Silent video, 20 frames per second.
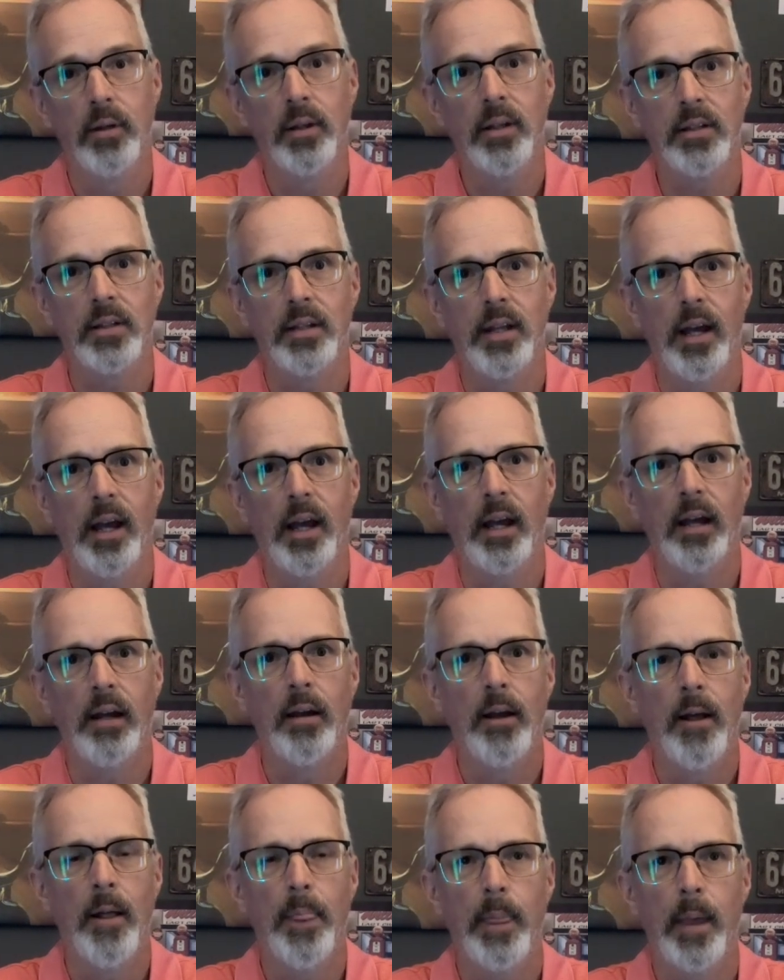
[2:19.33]
to this
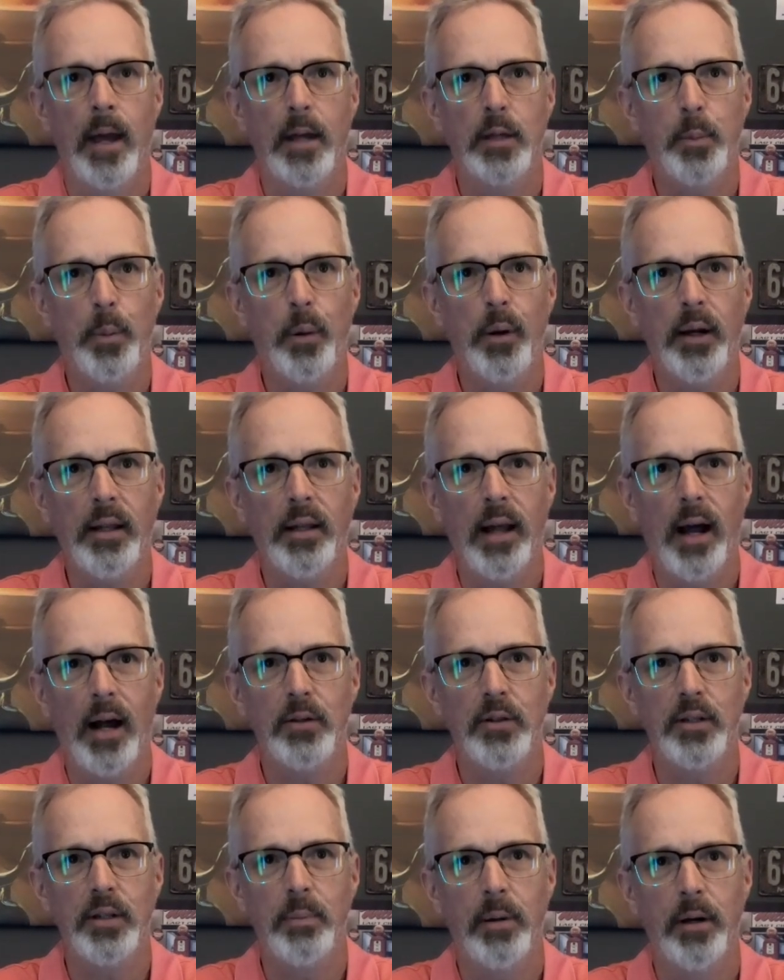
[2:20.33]
day, has pretty
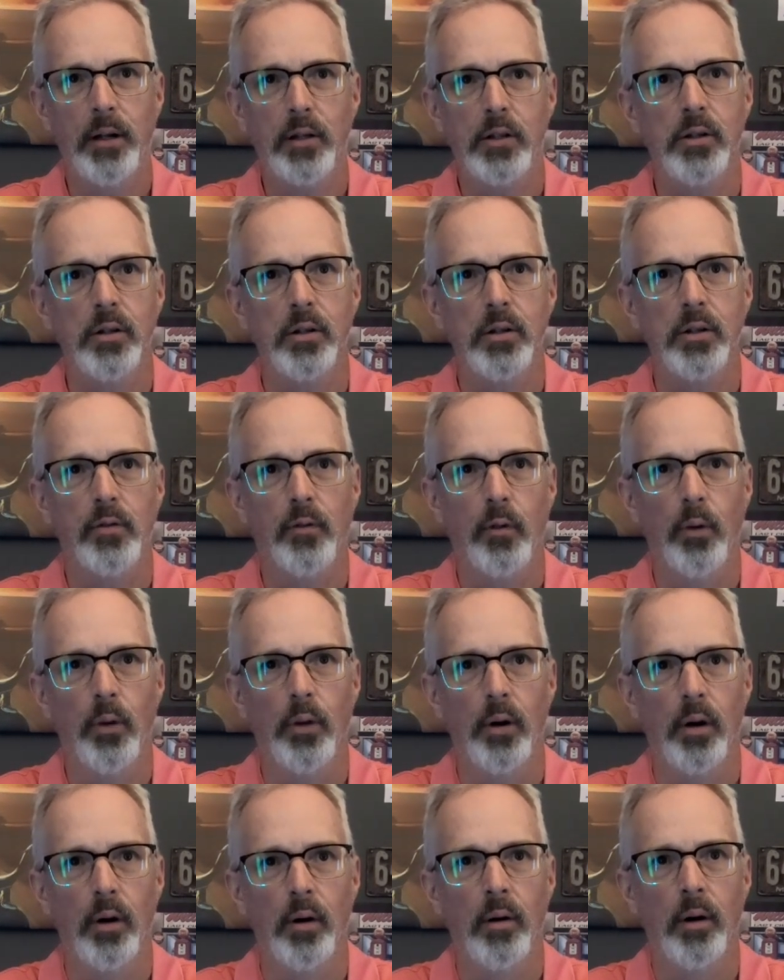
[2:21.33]
lousy pictures
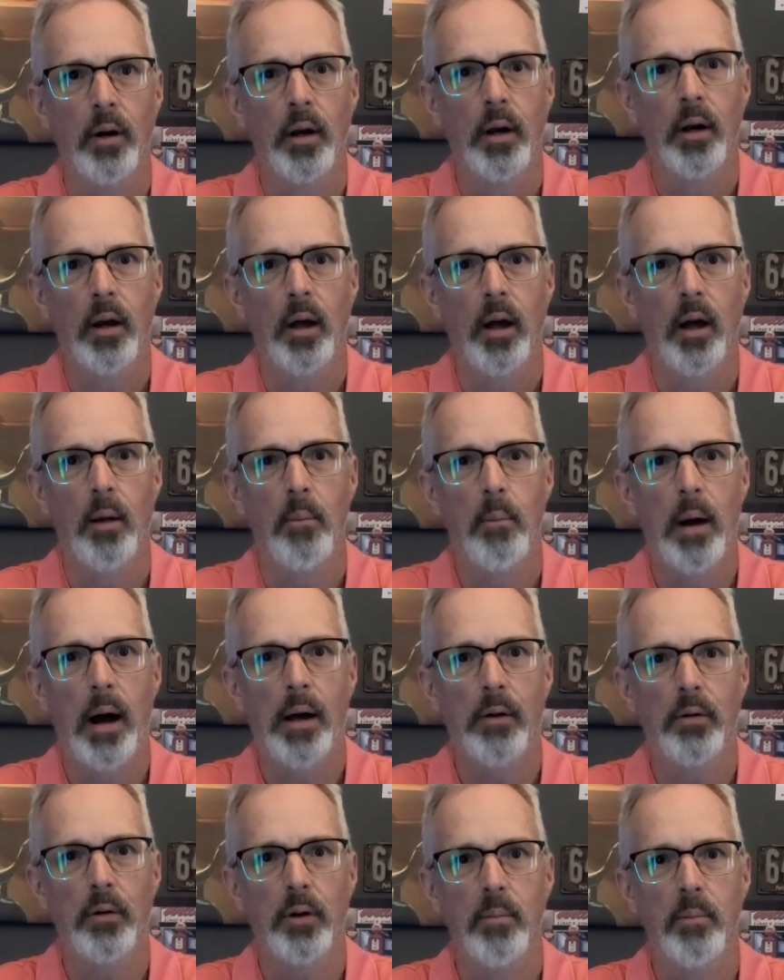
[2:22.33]
for their
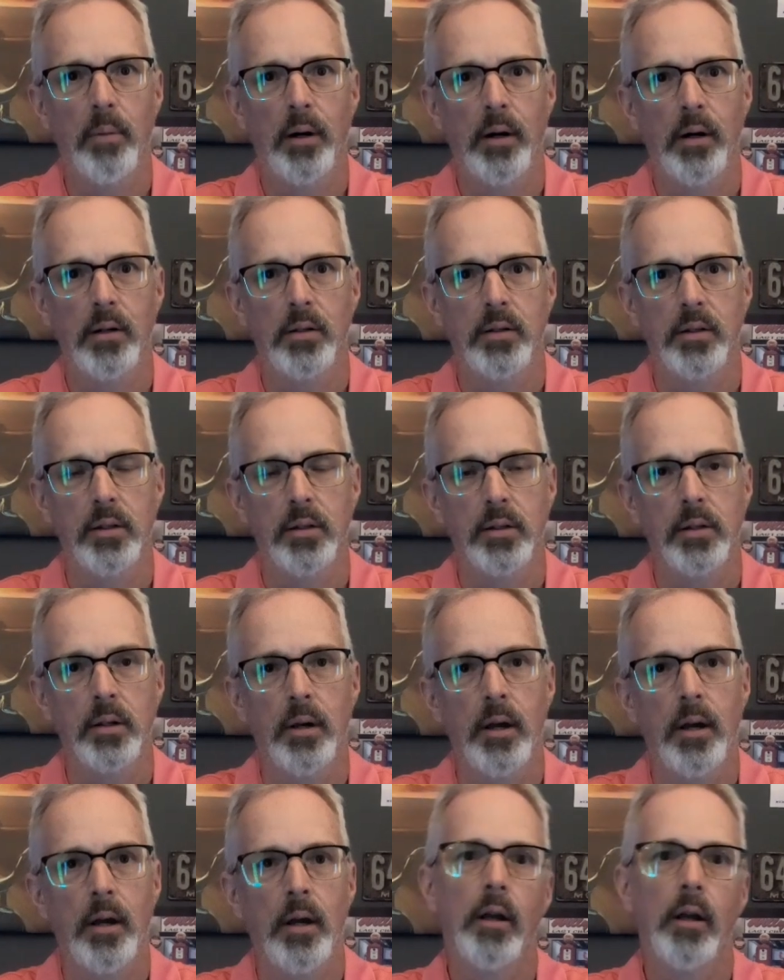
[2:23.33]
model comparisons.